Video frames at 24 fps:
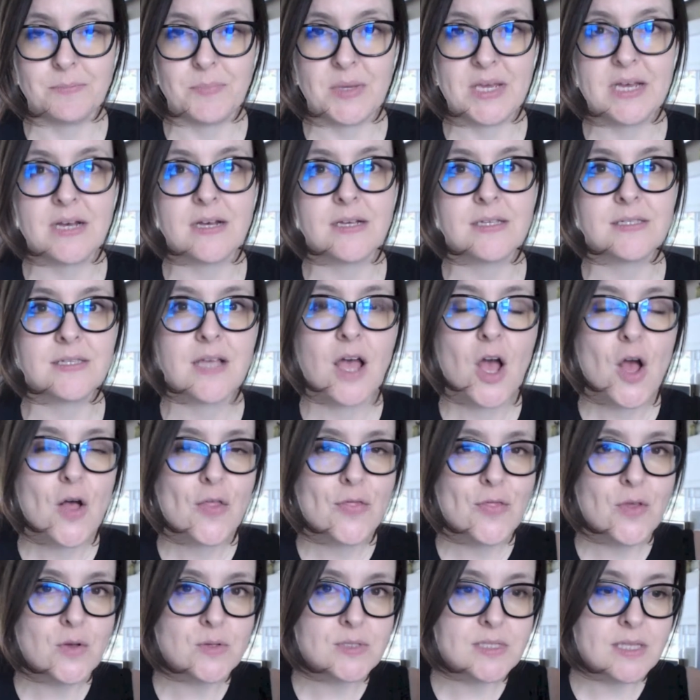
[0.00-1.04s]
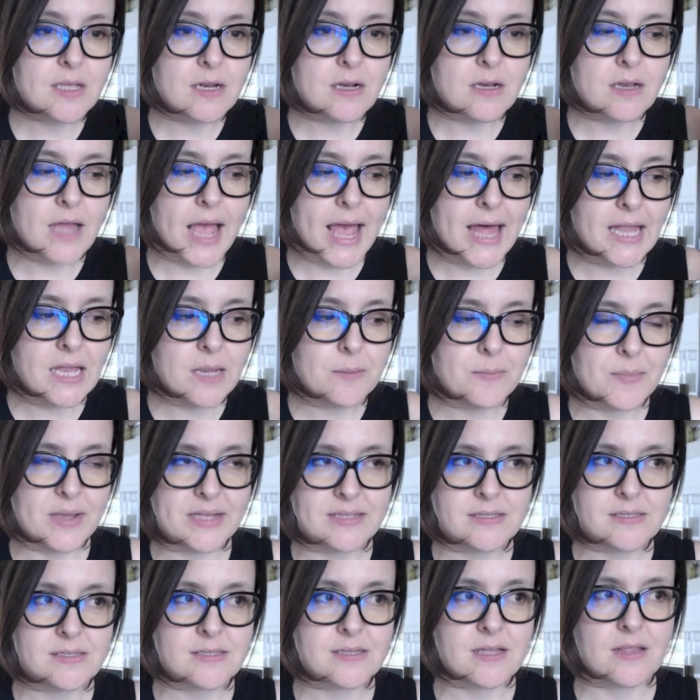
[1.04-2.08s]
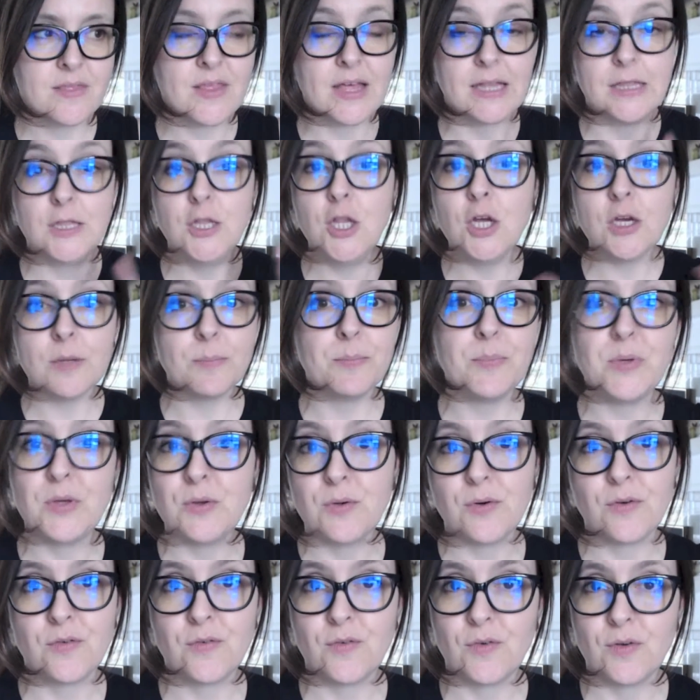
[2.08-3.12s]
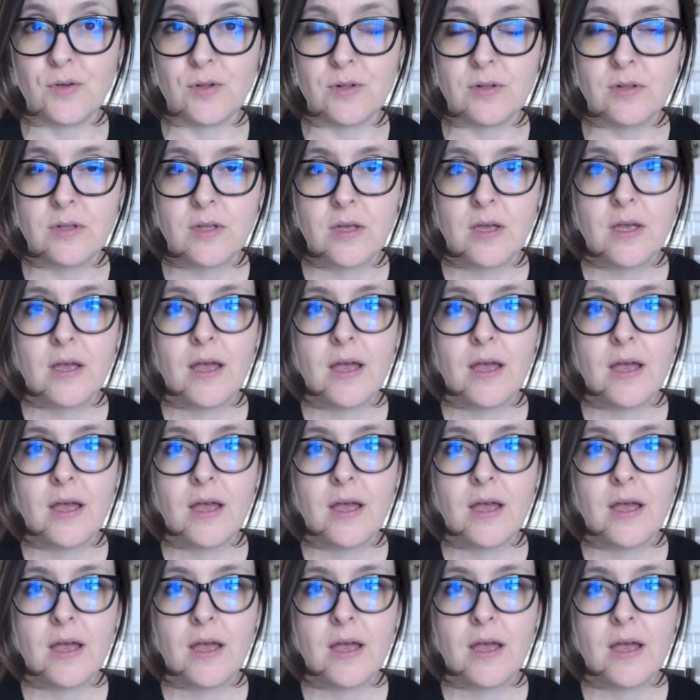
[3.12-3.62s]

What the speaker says: because those little elements that look beautiful